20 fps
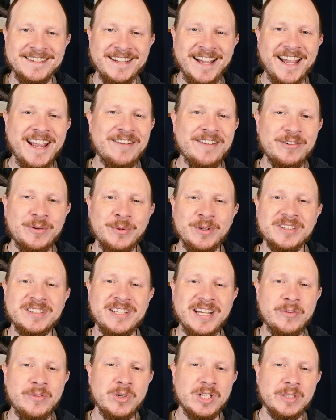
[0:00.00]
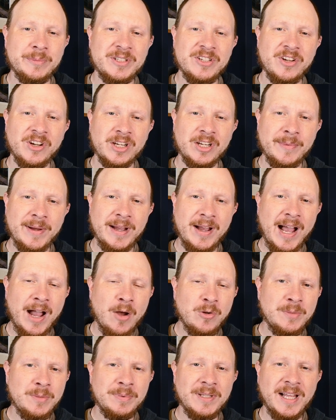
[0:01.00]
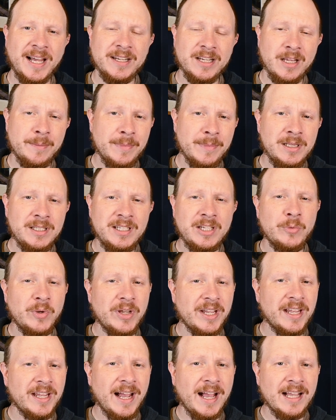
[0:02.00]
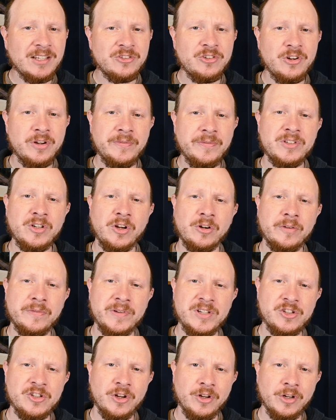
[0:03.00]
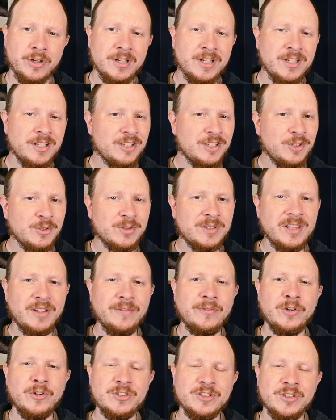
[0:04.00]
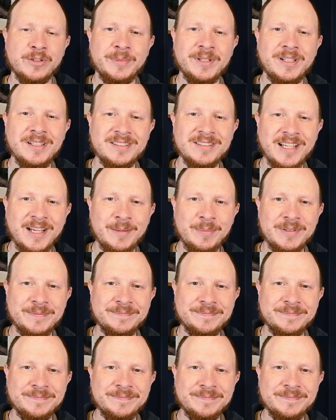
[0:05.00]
Hey everyone, today we're going to be talking about how to plan a Milky Way astrophotography shot using the PhotoPills app.